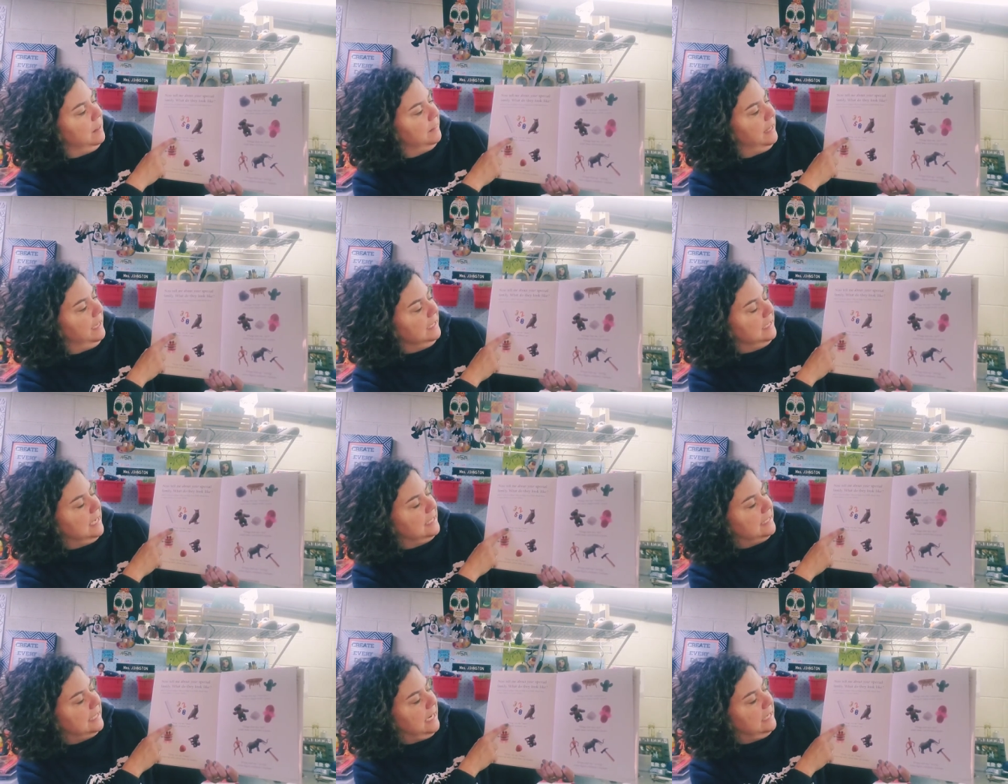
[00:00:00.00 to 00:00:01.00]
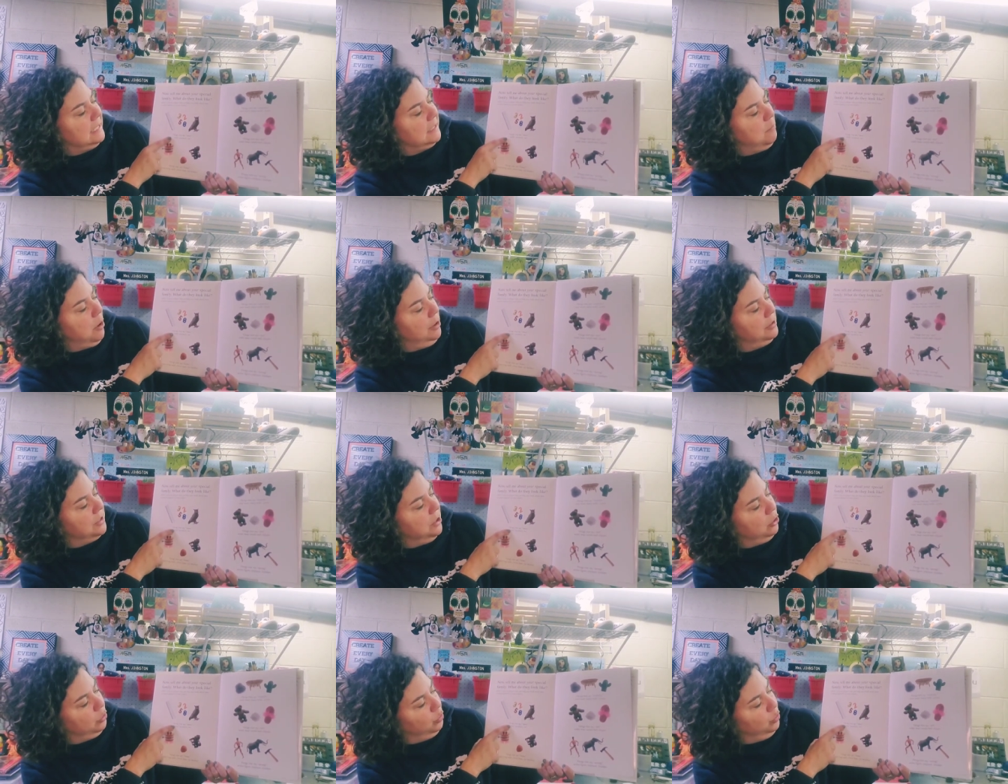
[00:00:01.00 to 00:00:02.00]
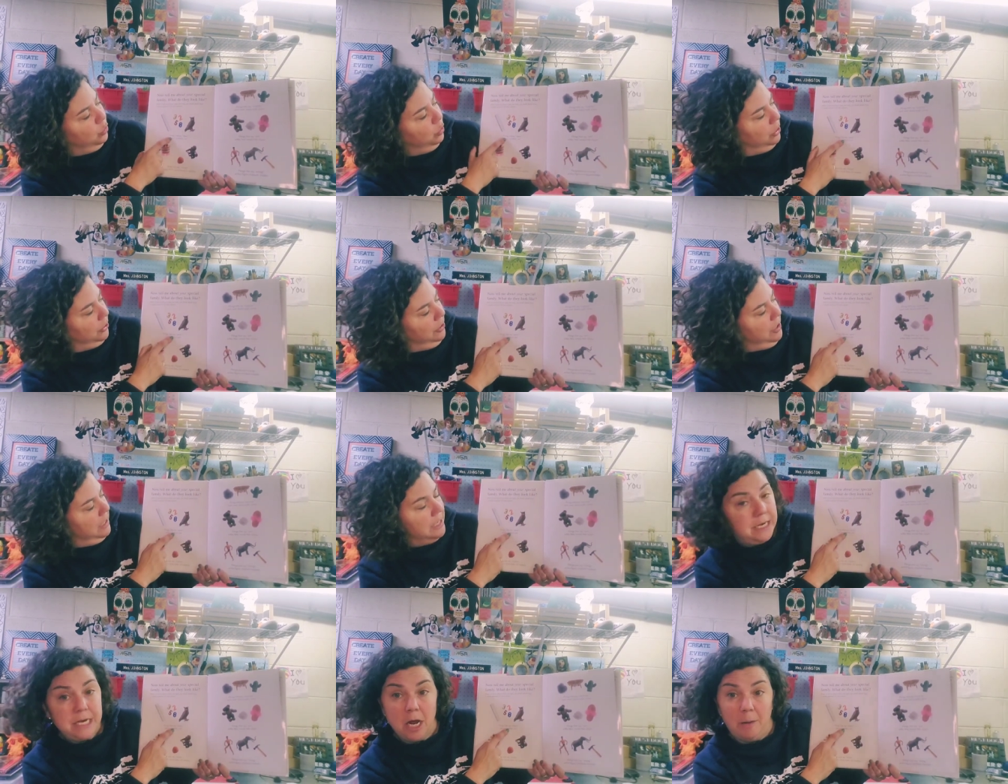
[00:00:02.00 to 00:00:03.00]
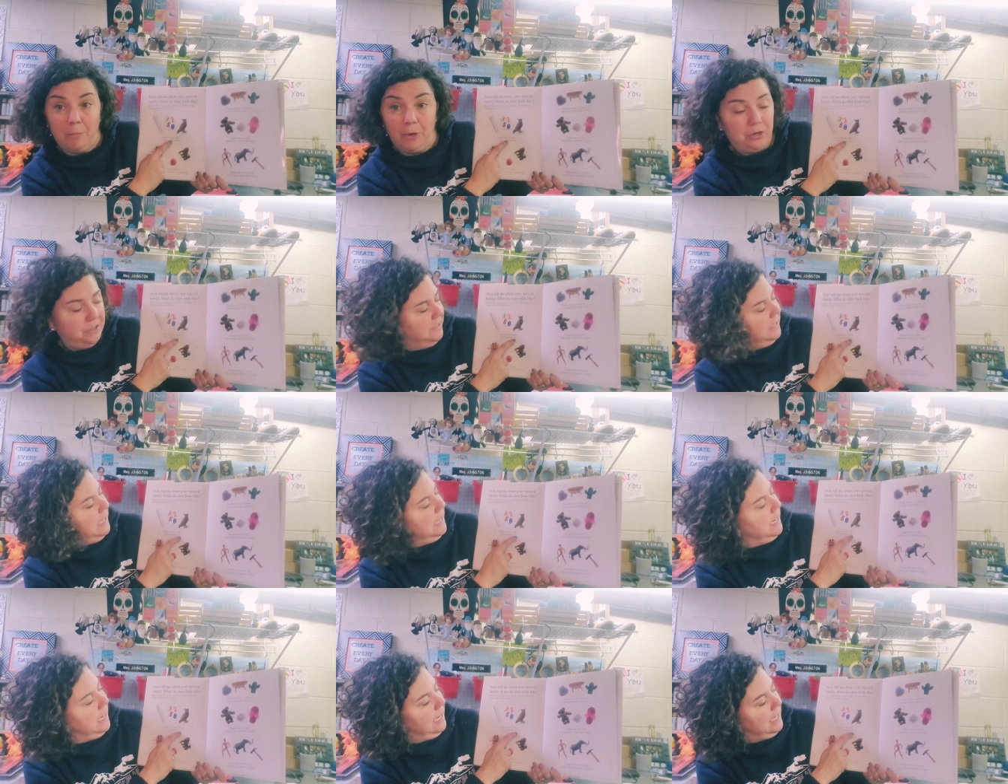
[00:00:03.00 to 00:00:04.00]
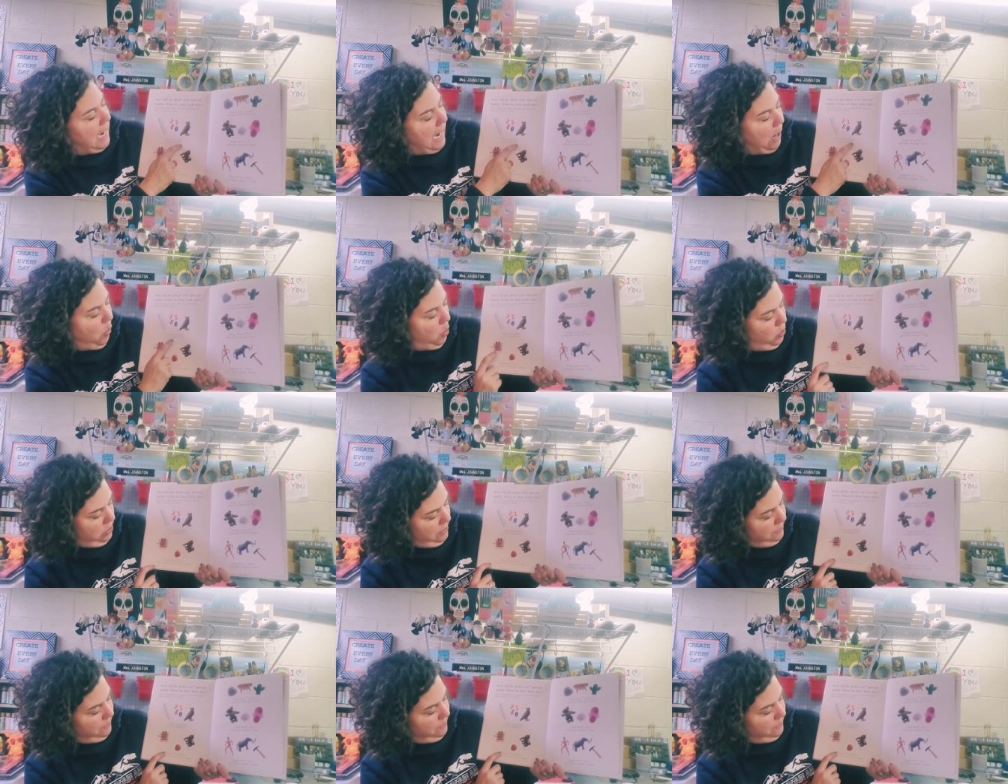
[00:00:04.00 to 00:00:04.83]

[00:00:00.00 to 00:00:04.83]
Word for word: Things that say SMART, a ruler, numbers, an owl.